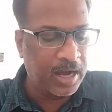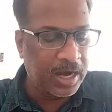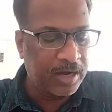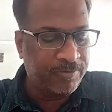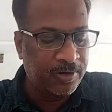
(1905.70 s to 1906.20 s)

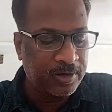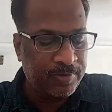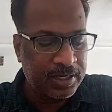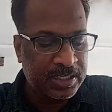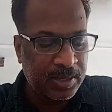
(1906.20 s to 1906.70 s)
and fruits,
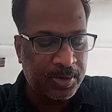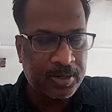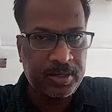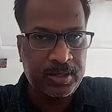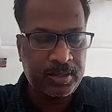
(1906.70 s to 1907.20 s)

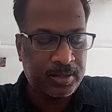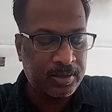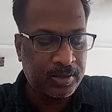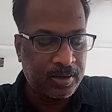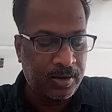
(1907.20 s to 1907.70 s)
vegetables
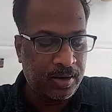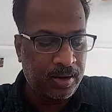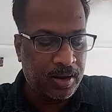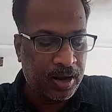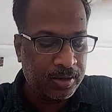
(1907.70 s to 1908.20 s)

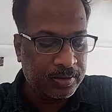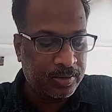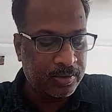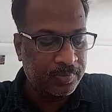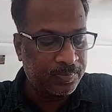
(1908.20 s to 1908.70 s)

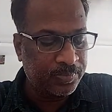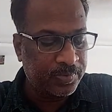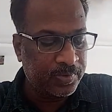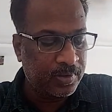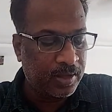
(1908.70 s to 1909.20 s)
also
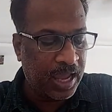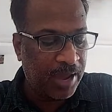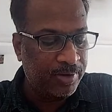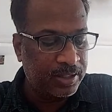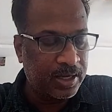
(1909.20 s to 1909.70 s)

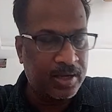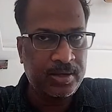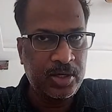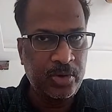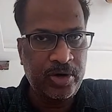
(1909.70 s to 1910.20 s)
having the
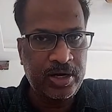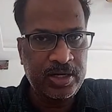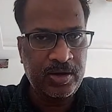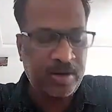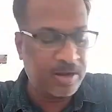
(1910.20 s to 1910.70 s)

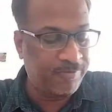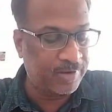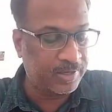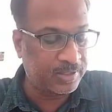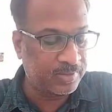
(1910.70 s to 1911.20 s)
curating
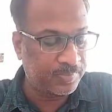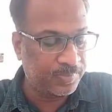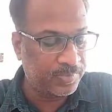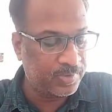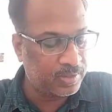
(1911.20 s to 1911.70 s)
effect.
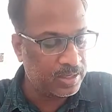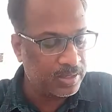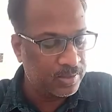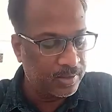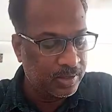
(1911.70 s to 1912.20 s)

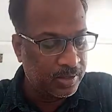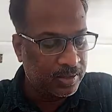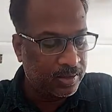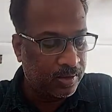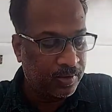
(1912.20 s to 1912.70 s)
Okay,
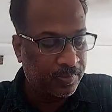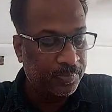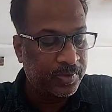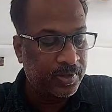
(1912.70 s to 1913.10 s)
so